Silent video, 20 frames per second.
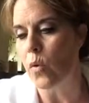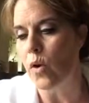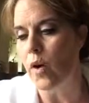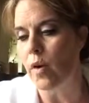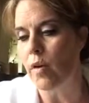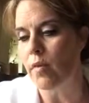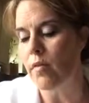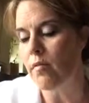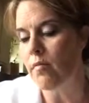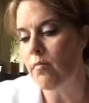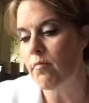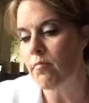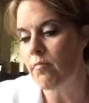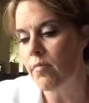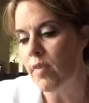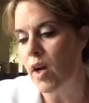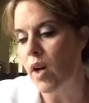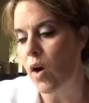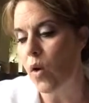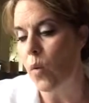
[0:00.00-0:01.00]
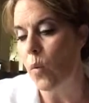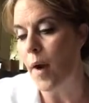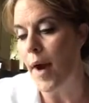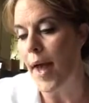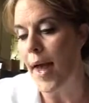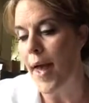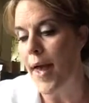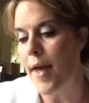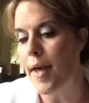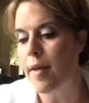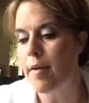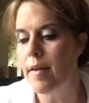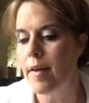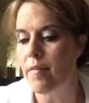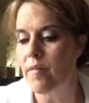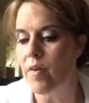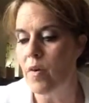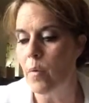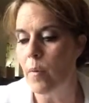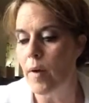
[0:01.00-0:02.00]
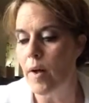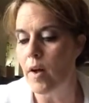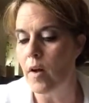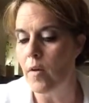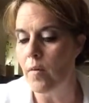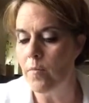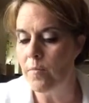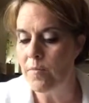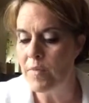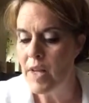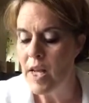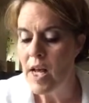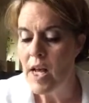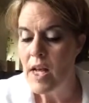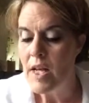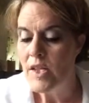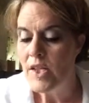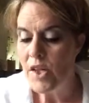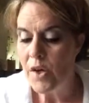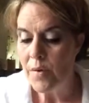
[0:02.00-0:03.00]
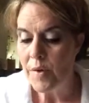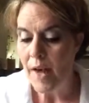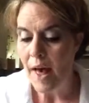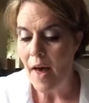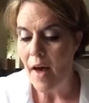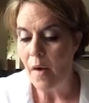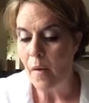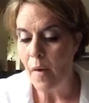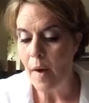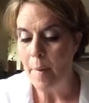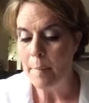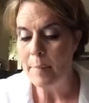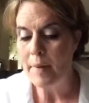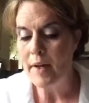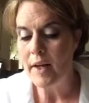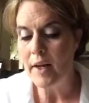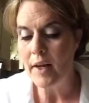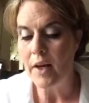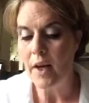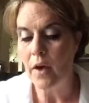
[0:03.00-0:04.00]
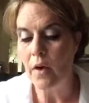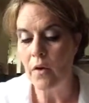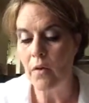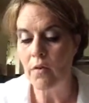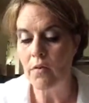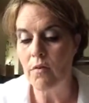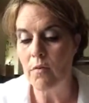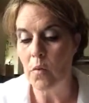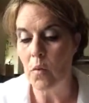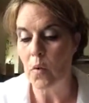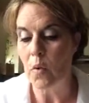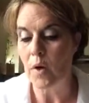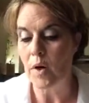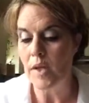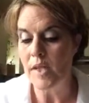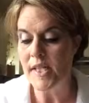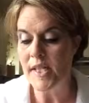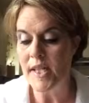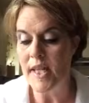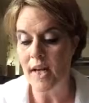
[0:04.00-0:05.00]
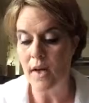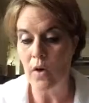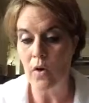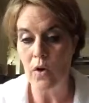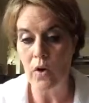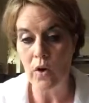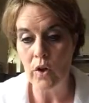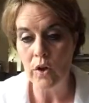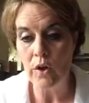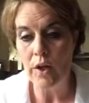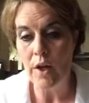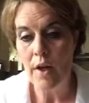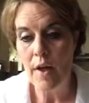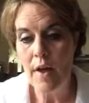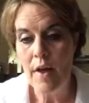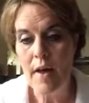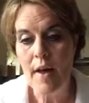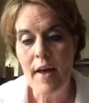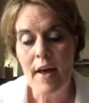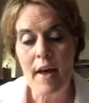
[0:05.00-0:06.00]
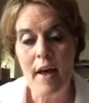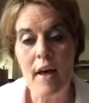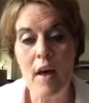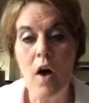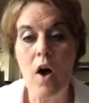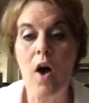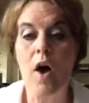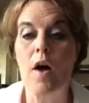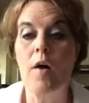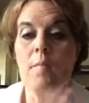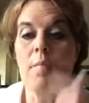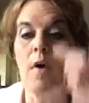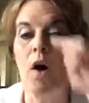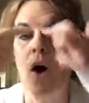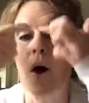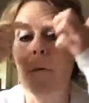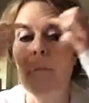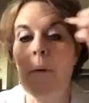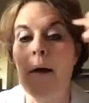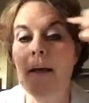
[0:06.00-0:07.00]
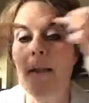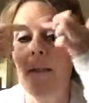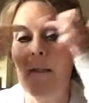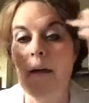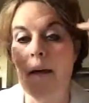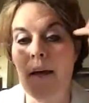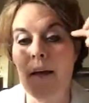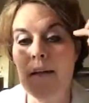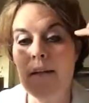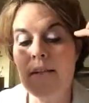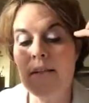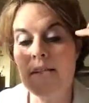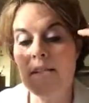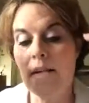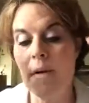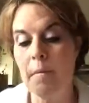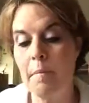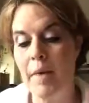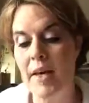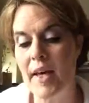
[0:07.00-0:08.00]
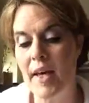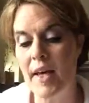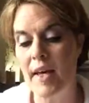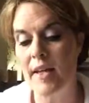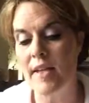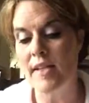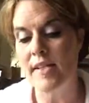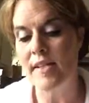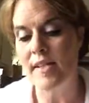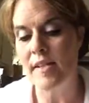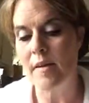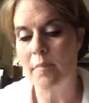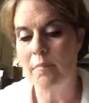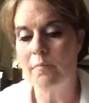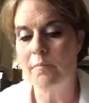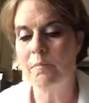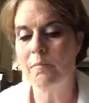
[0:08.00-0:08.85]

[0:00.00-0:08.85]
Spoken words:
or array, if you will. So now I'm gonna go for Tickled on my lids, because